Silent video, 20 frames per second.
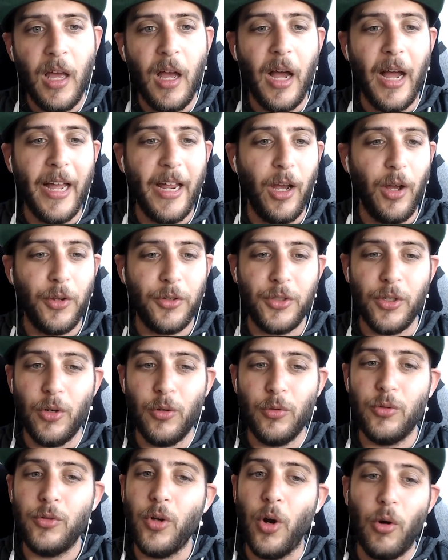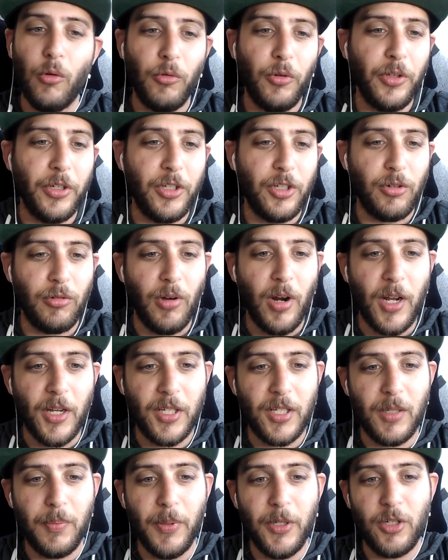I also don't really
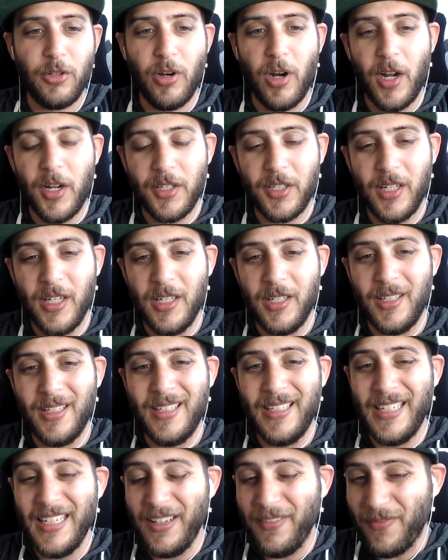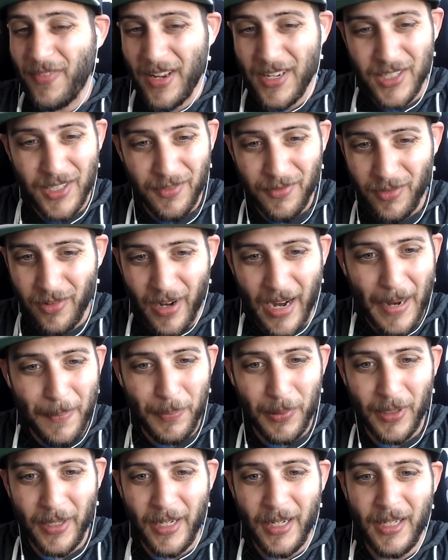trust Petroski's defensive
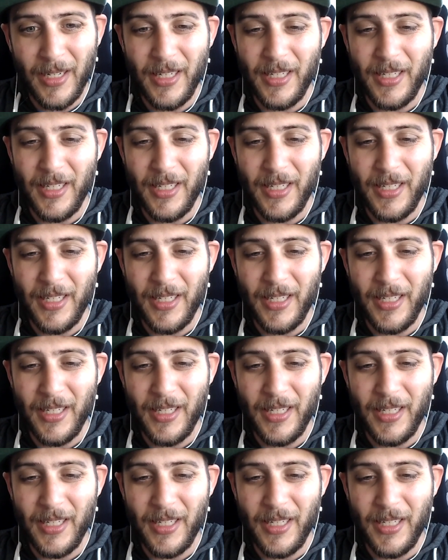grappling.